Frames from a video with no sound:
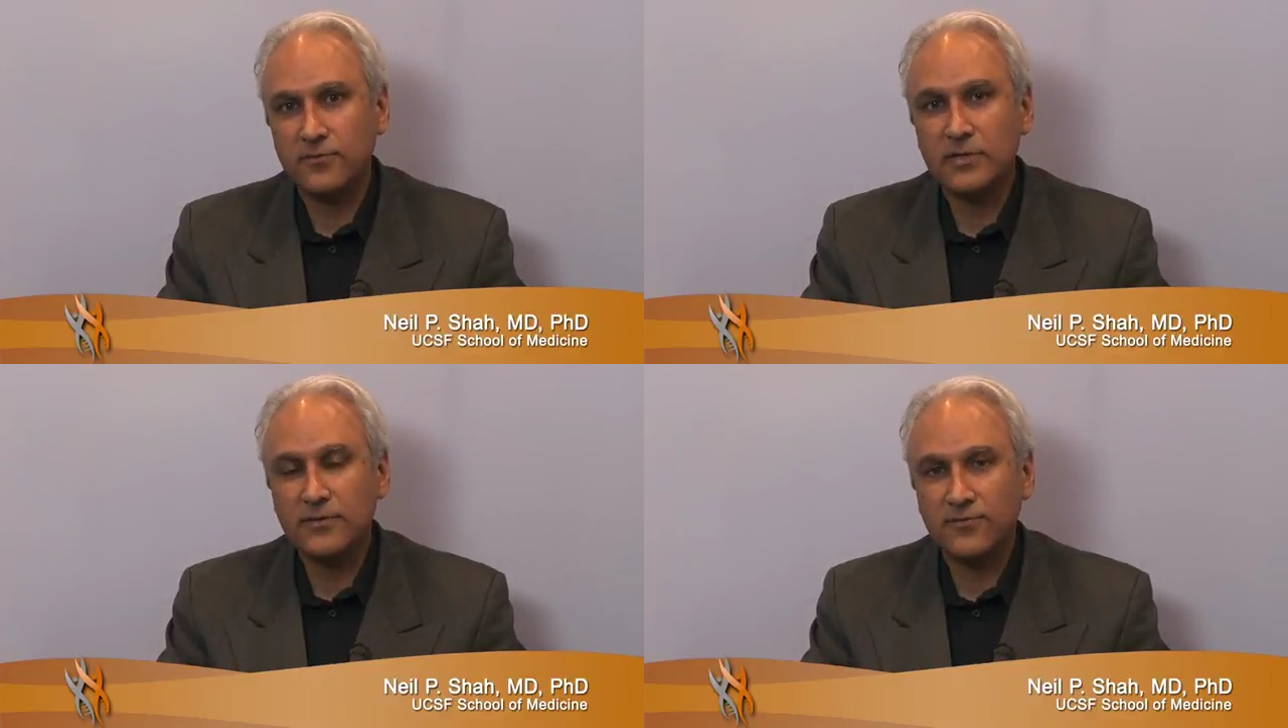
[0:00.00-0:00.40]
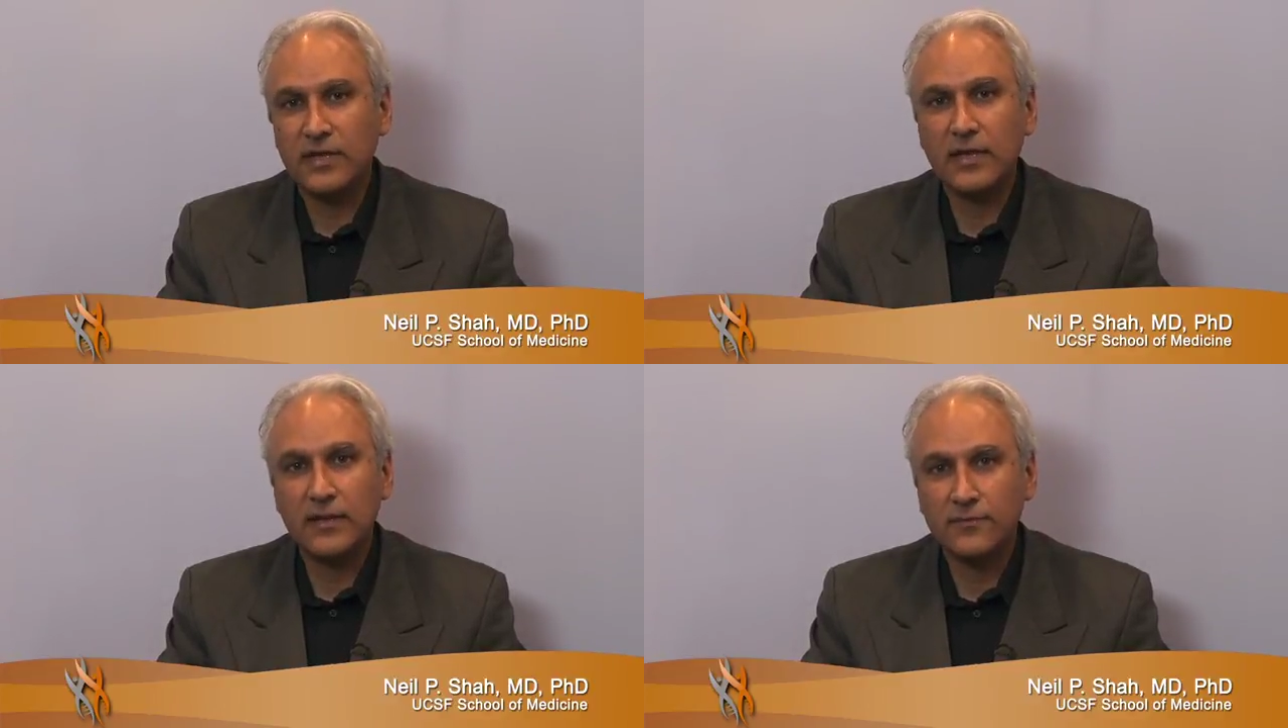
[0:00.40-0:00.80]
for a
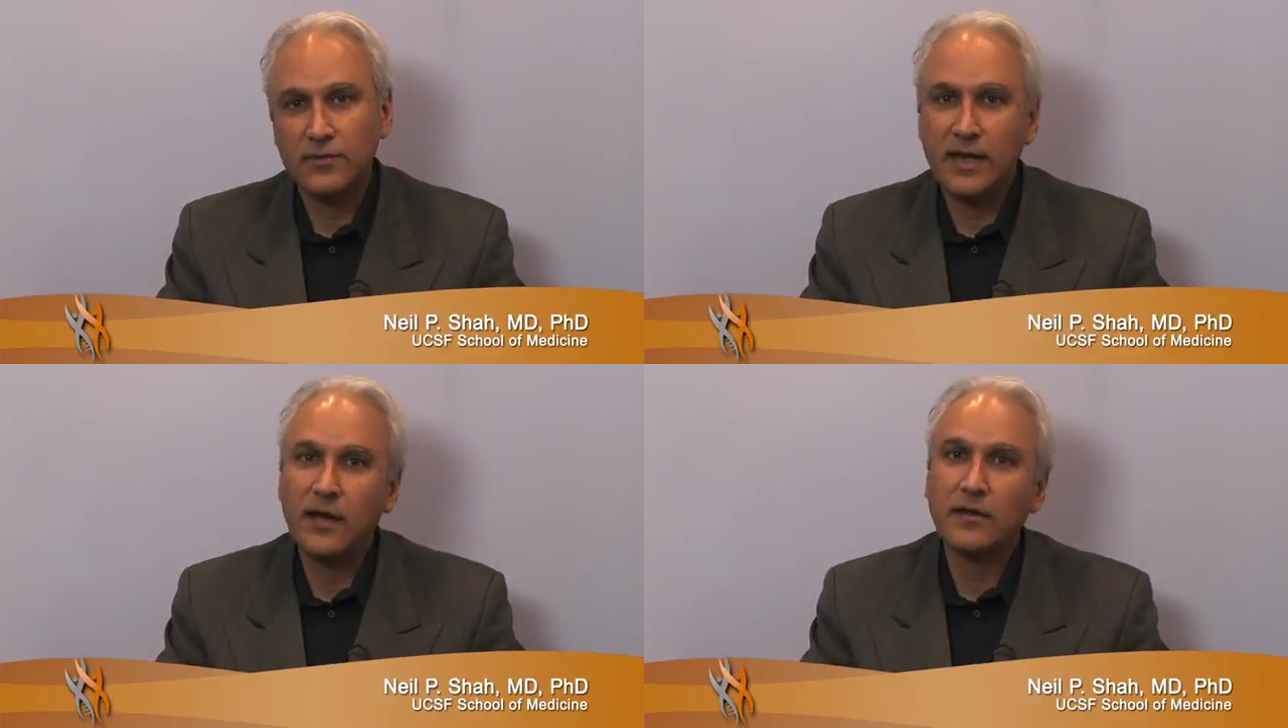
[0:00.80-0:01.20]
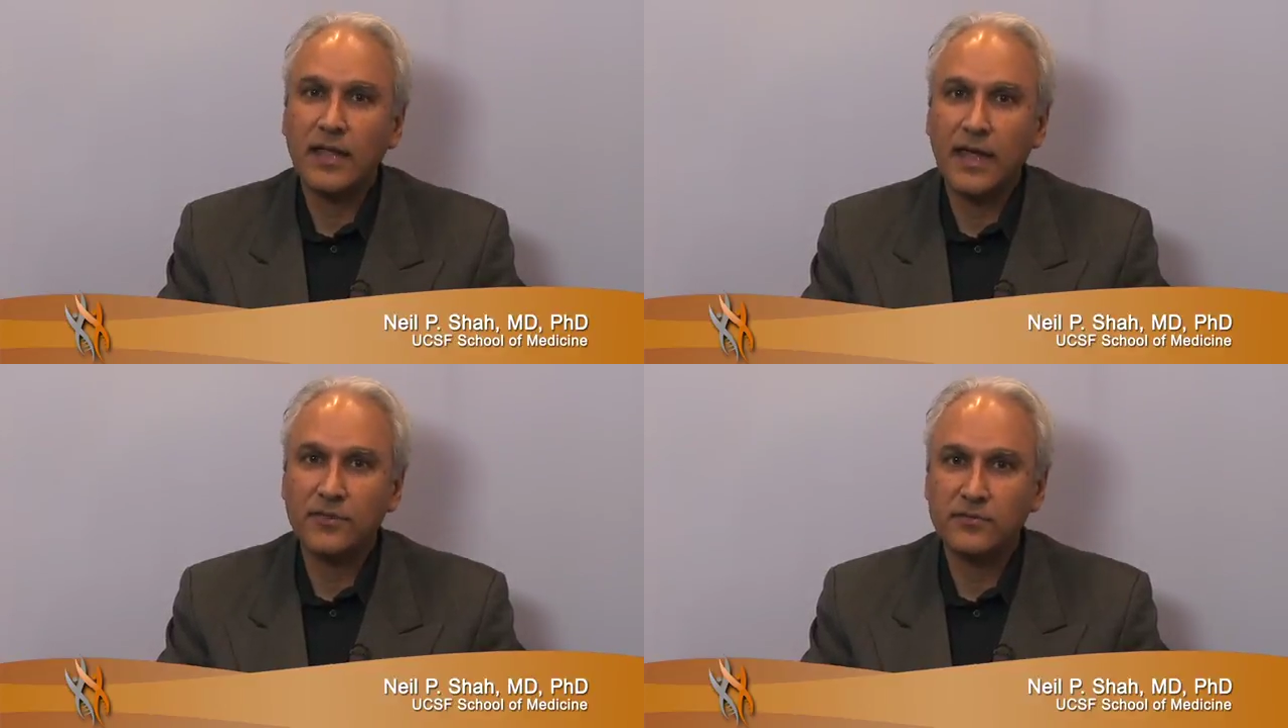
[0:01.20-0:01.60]
definitive right heart
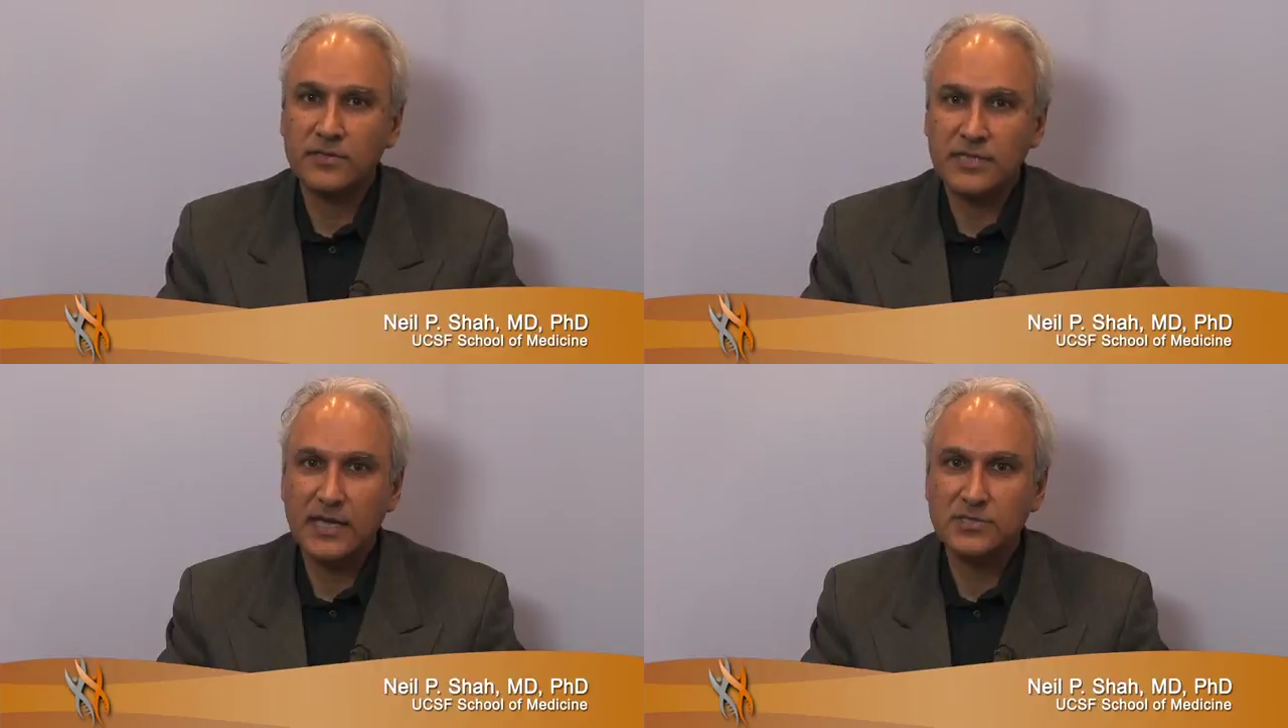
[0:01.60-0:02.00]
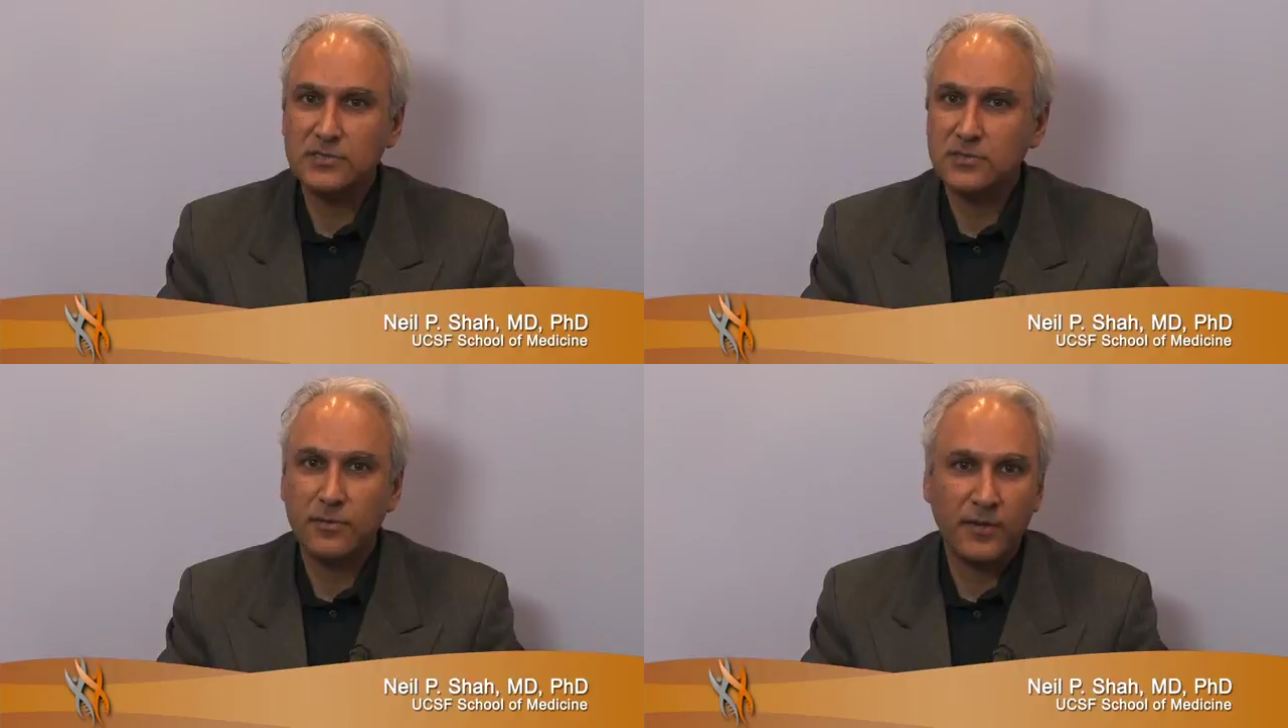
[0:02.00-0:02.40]

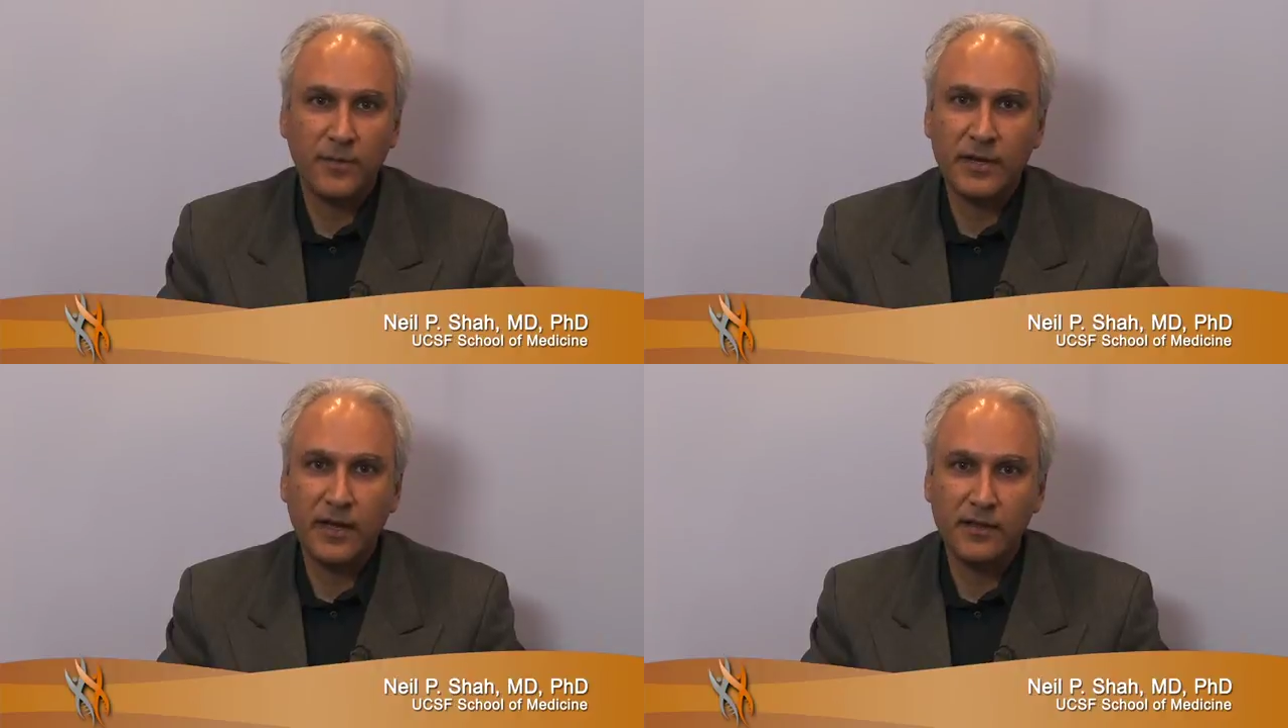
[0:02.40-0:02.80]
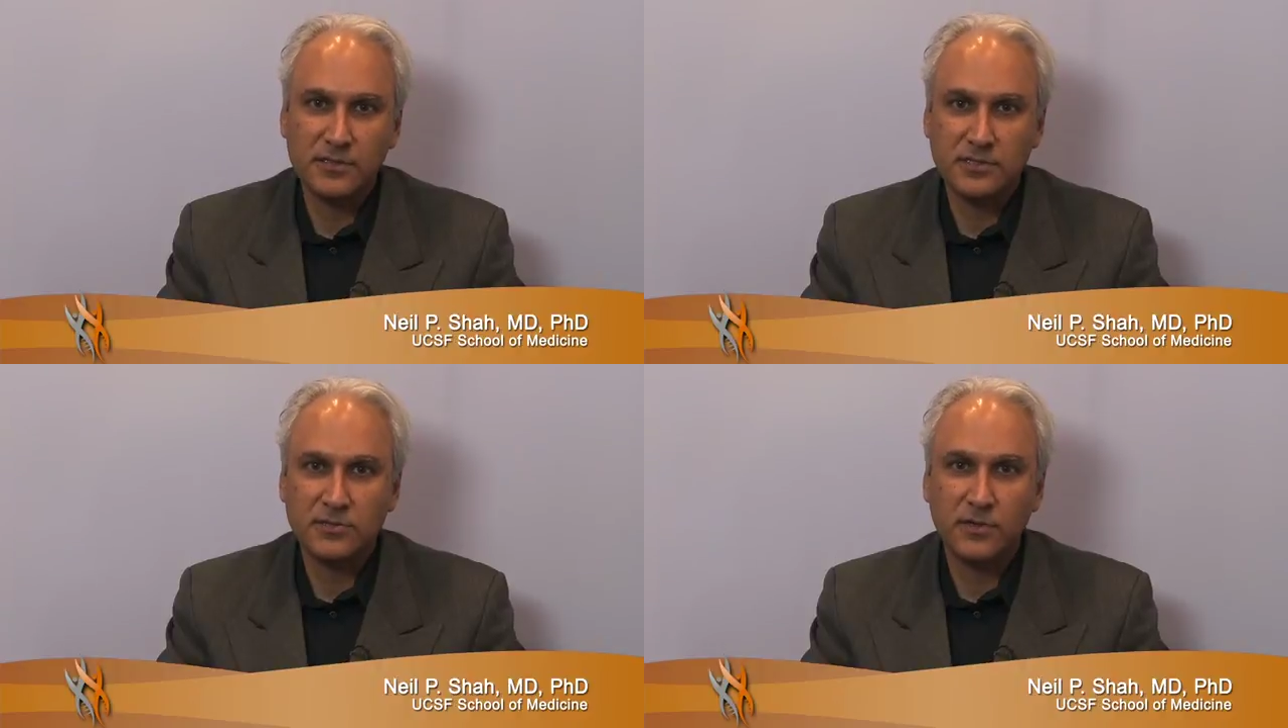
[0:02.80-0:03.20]
catheterization to a
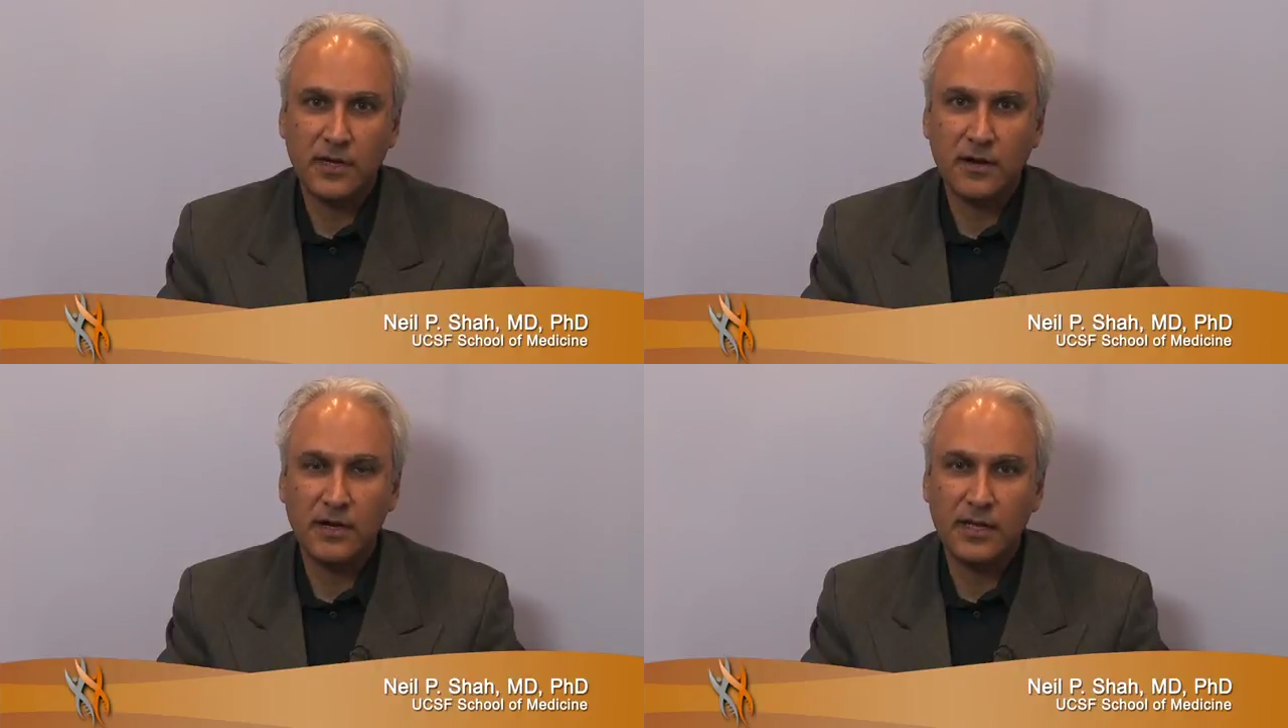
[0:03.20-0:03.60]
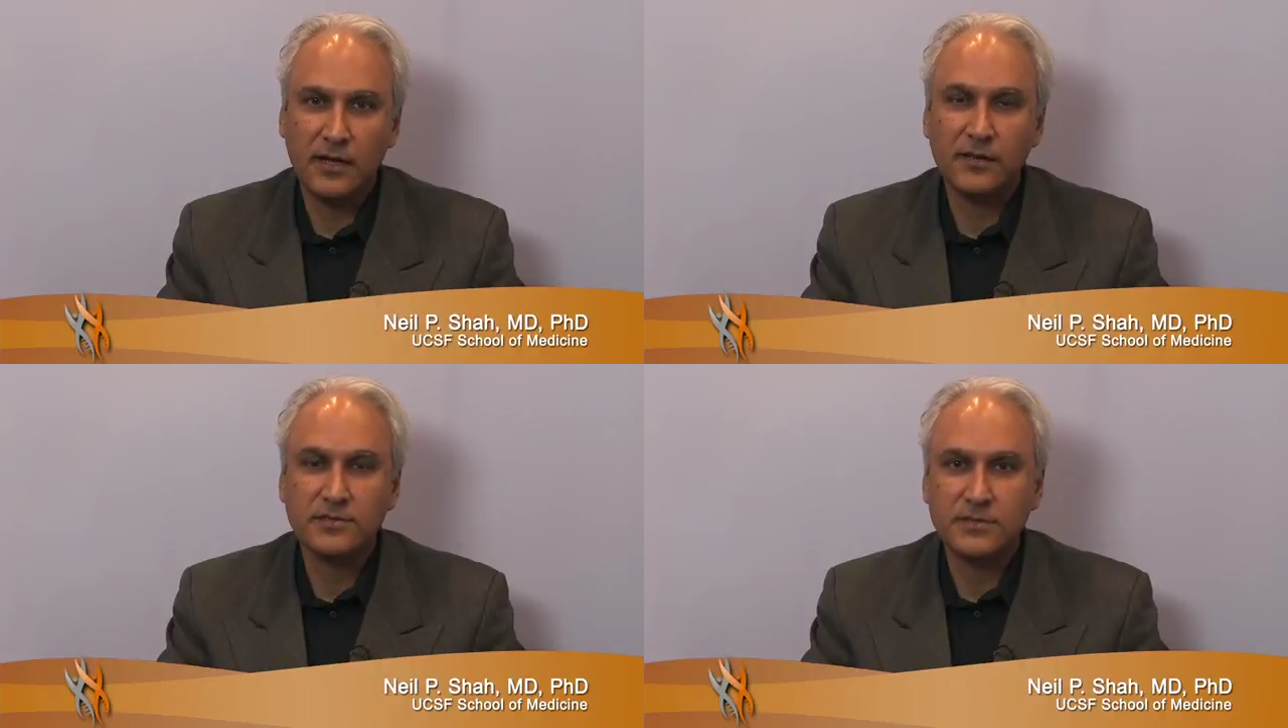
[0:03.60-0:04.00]
pulmonologist or a
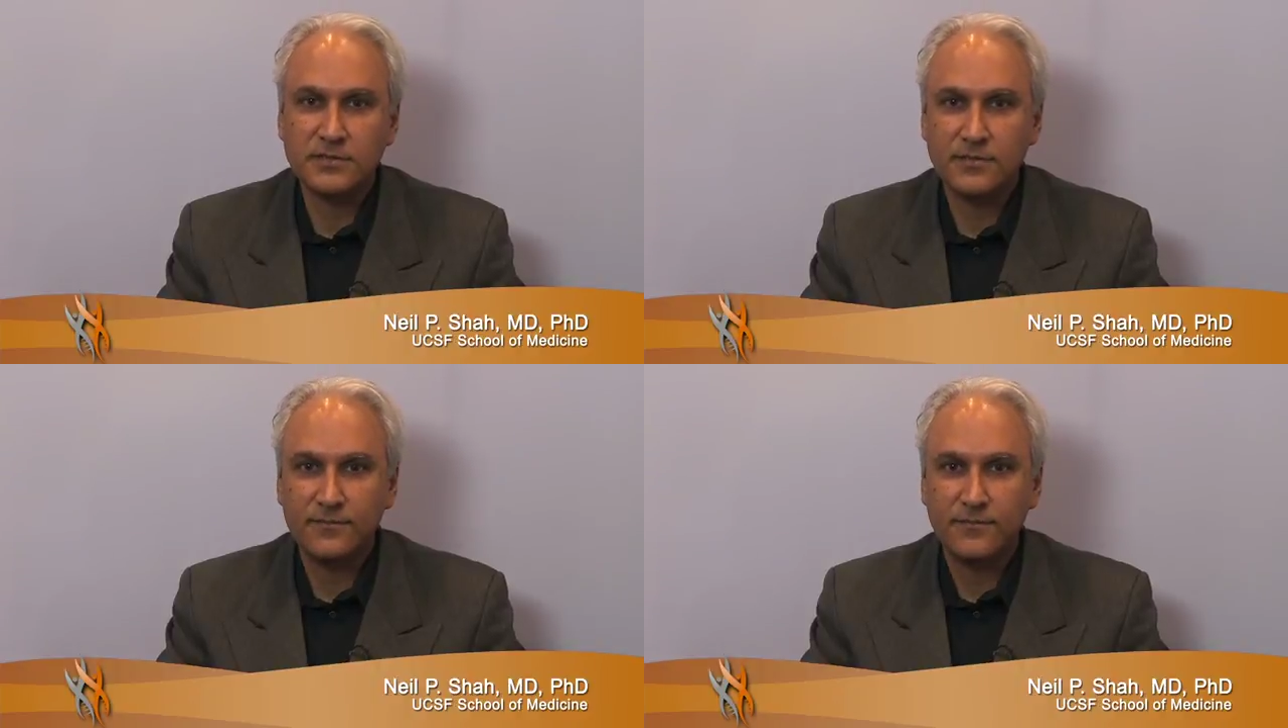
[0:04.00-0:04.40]
cardiologist.